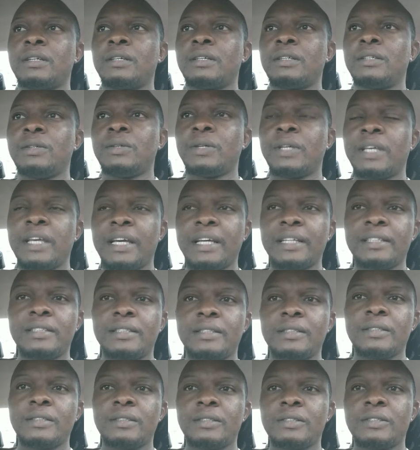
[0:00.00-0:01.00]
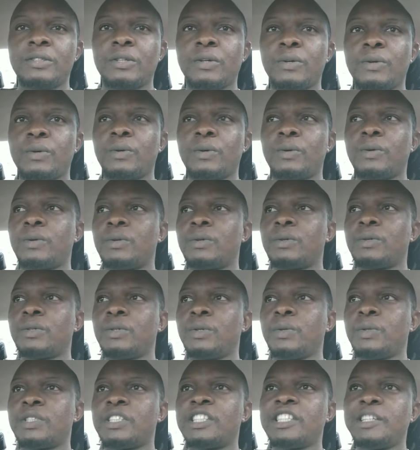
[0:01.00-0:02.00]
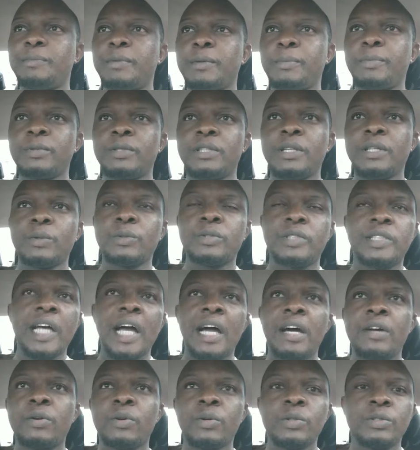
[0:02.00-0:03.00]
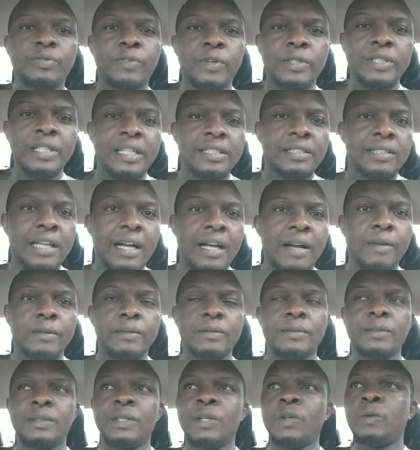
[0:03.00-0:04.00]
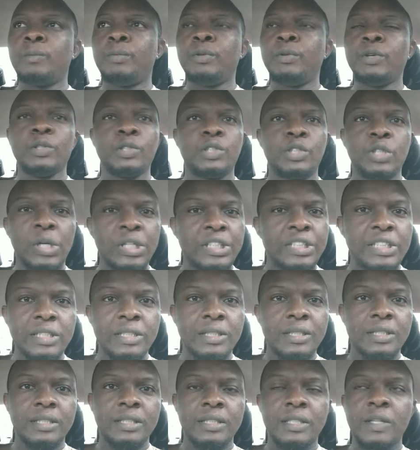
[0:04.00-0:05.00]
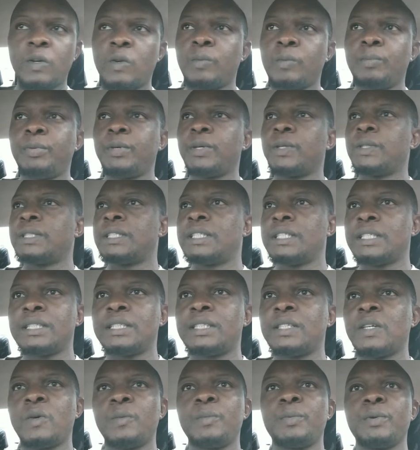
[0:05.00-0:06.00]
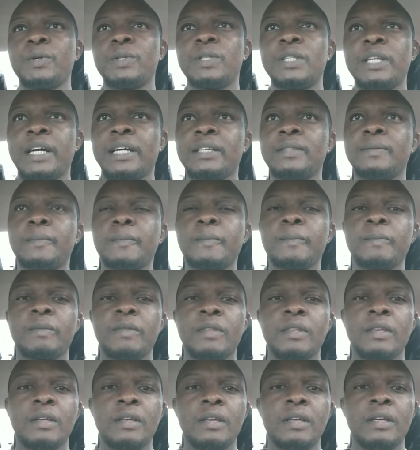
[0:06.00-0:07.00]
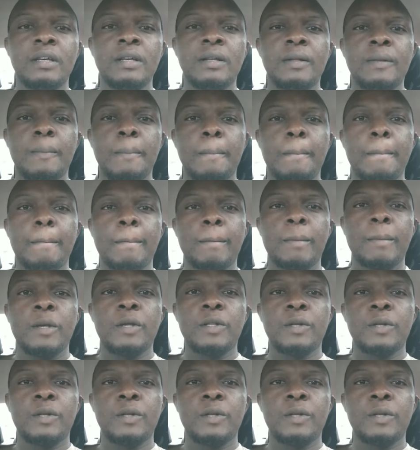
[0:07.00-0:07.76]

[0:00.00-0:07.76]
You get? So you will see people, they will tar roads for their town, they will build churches, they will build this, they will build that. You